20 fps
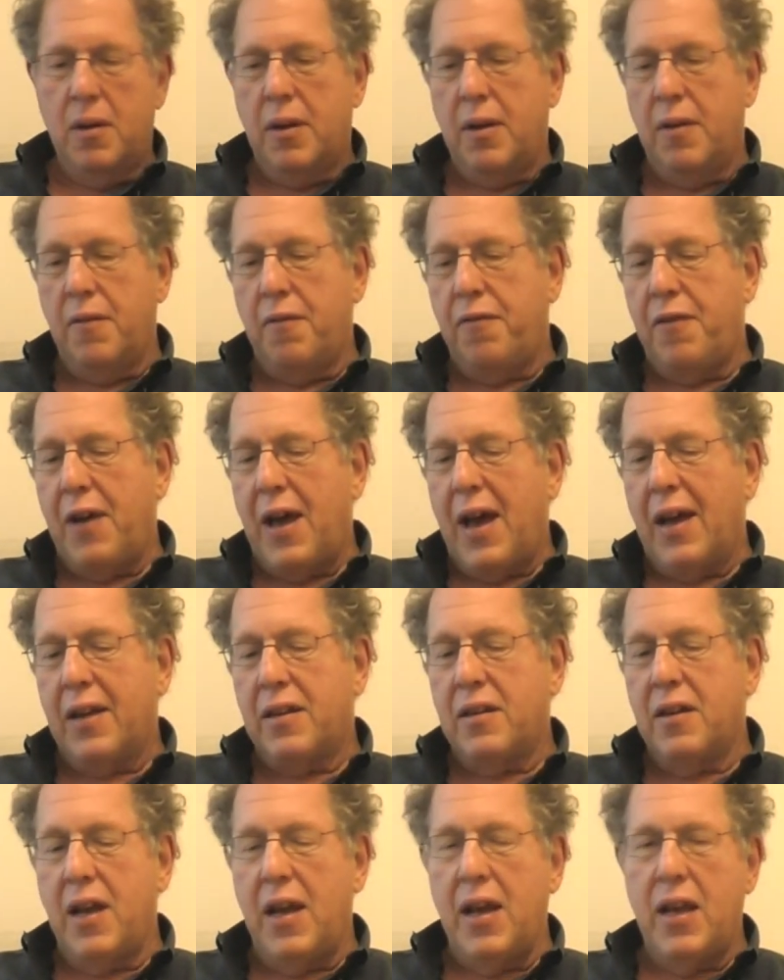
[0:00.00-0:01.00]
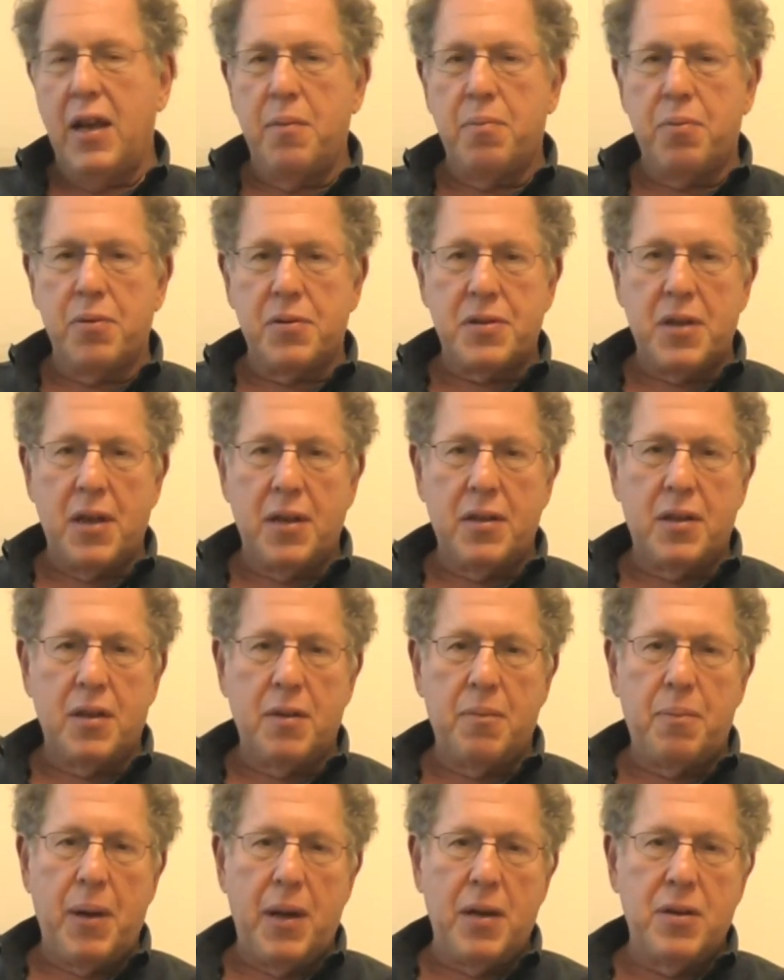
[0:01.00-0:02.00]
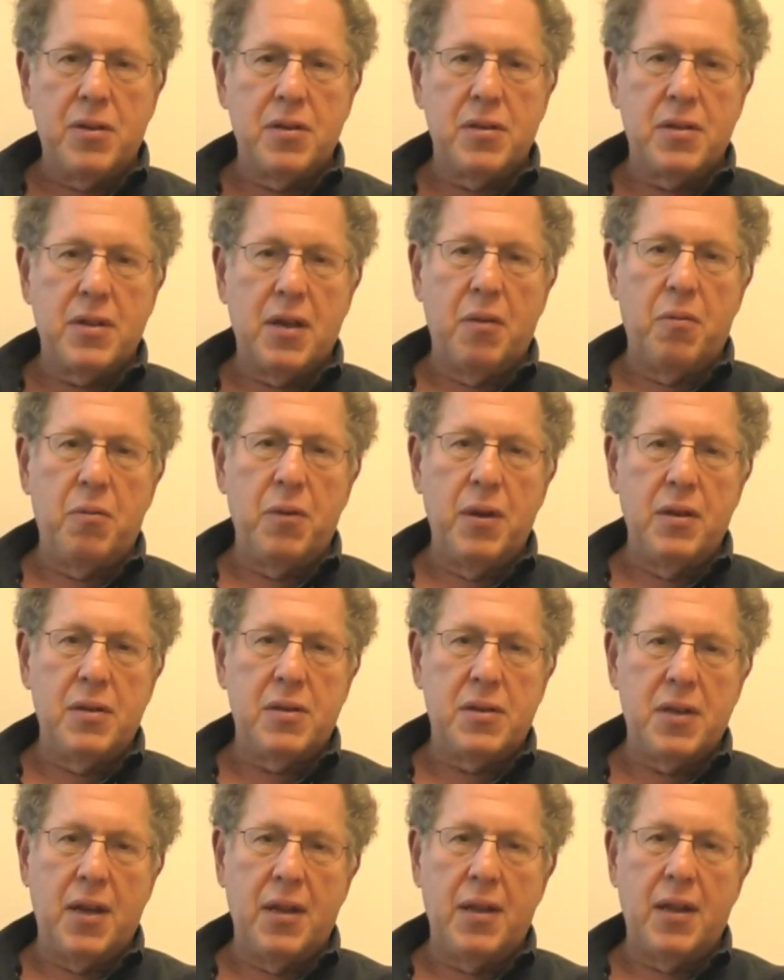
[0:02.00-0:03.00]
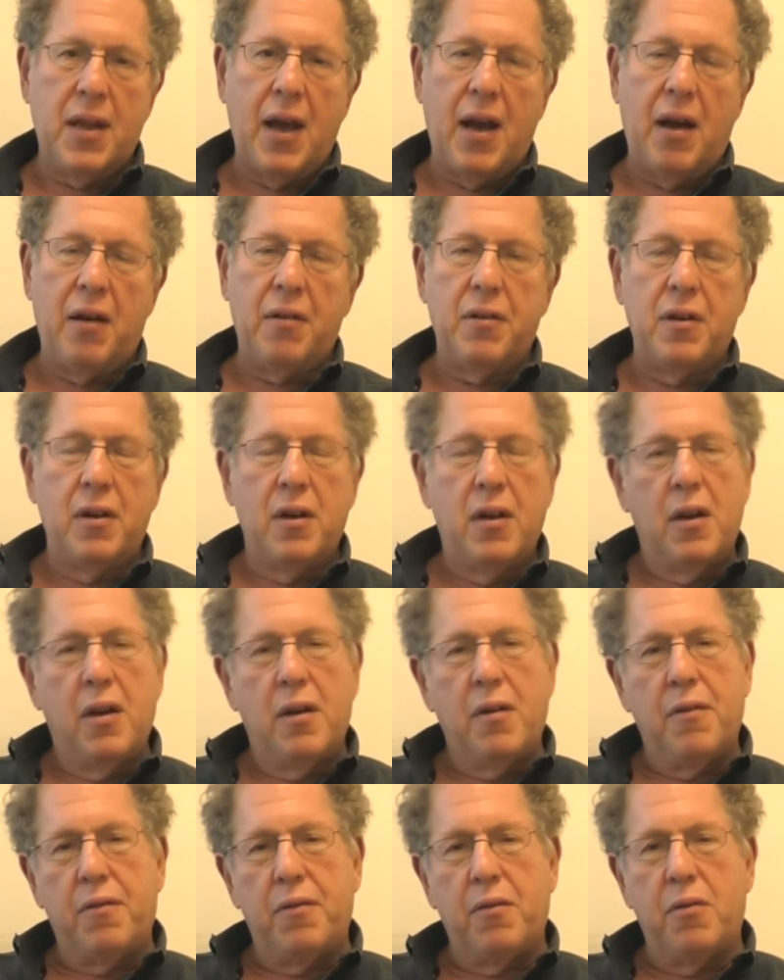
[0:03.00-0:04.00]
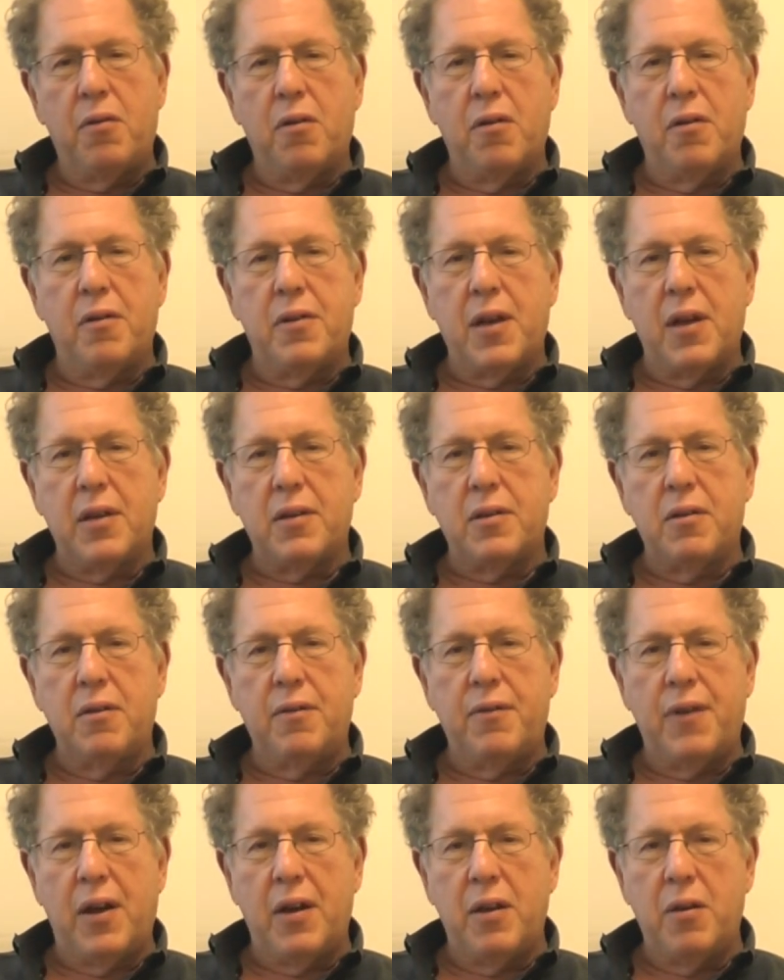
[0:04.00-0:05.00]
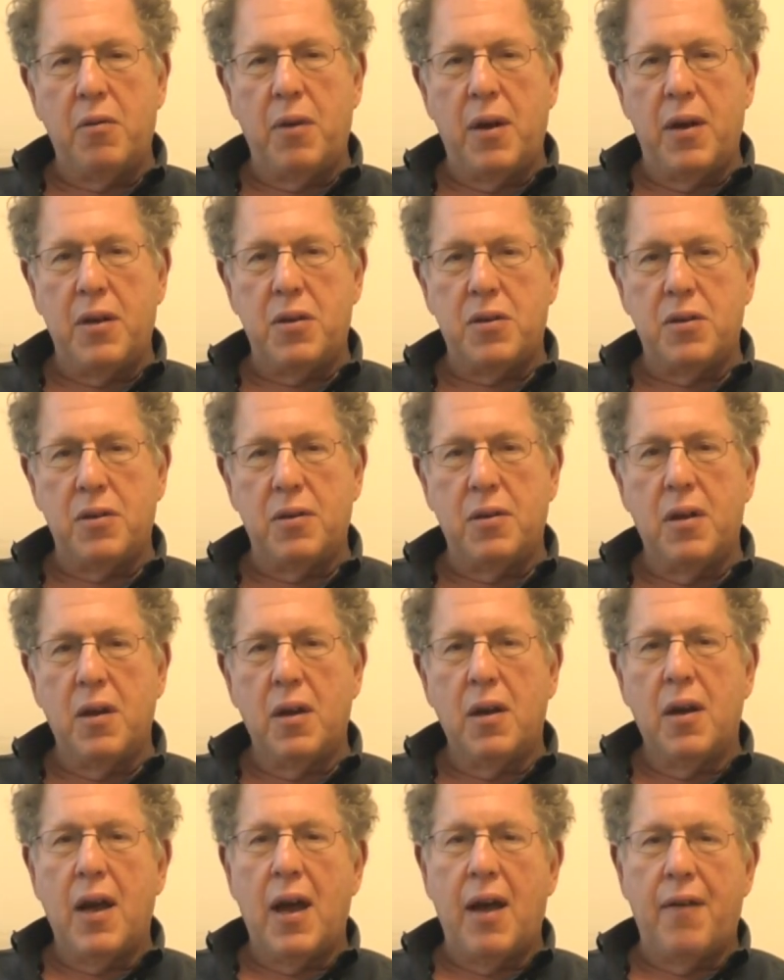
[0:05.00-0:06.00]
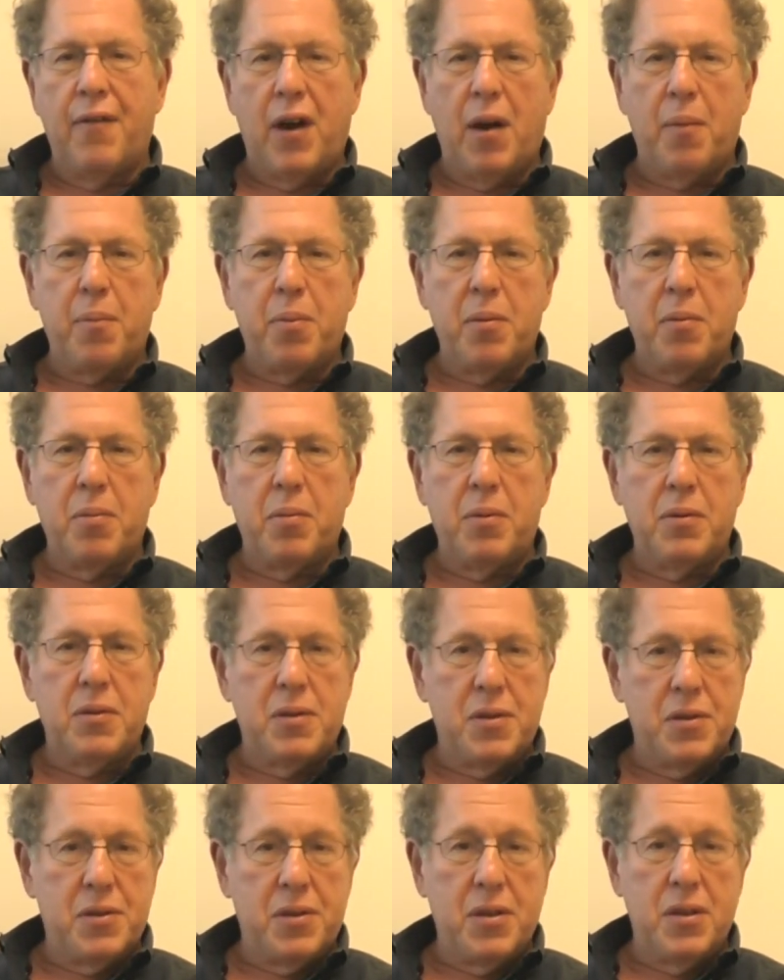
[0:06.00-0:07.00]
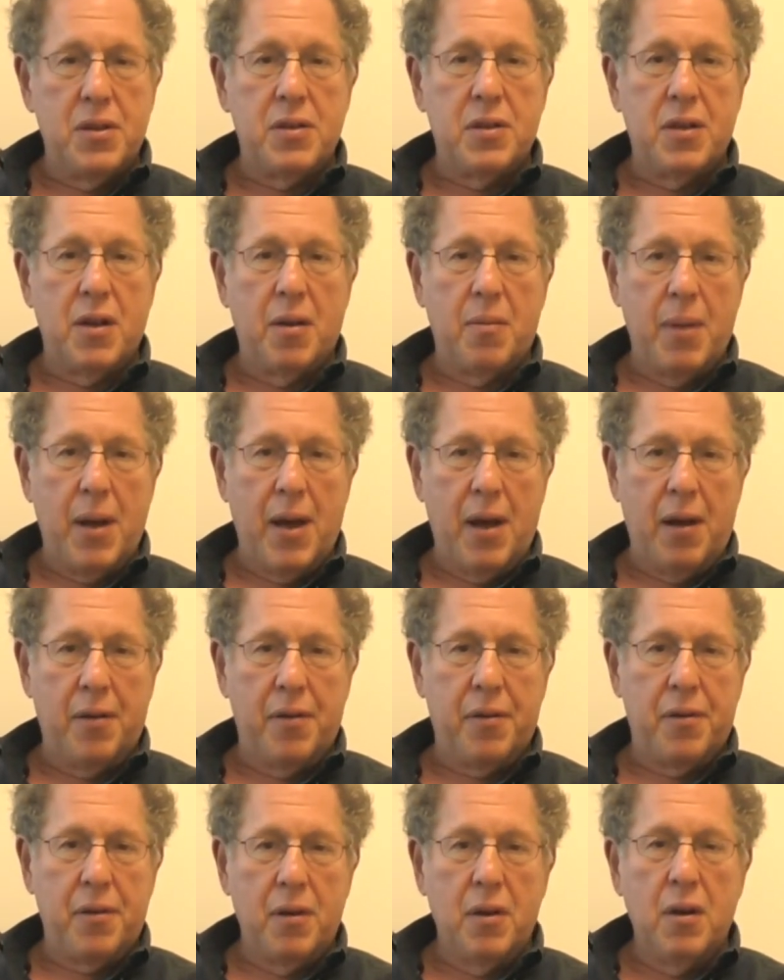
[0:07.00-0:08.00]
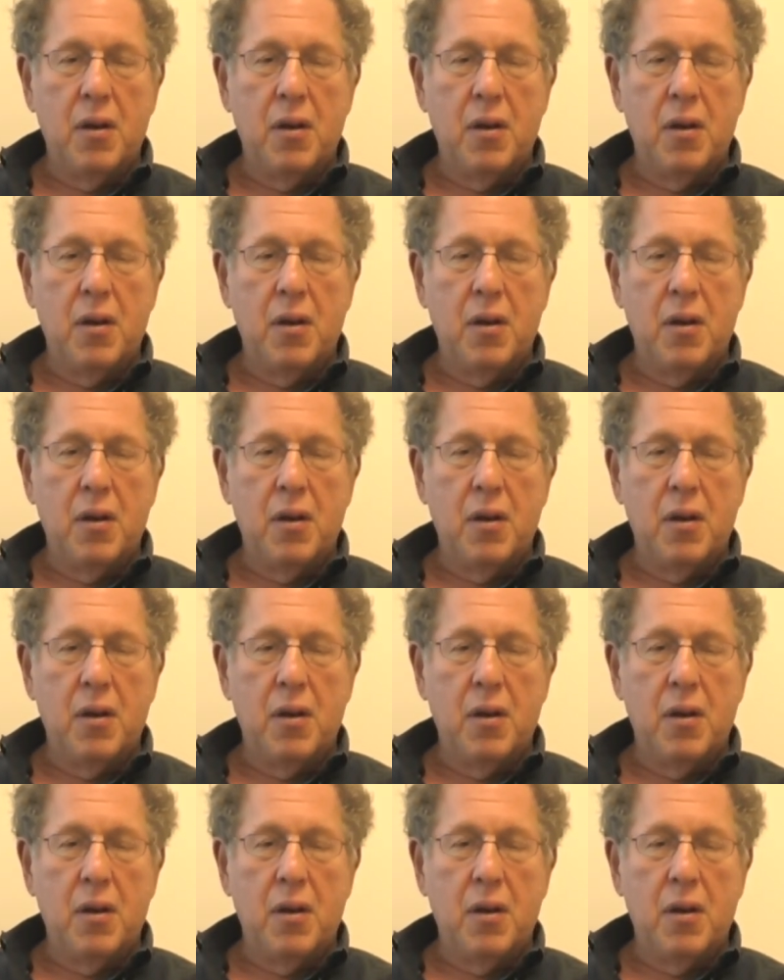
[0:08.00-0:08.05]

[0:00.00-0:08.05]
In fact, 80% of the patients that we send out for dental evaluation have operable disease in their mouth.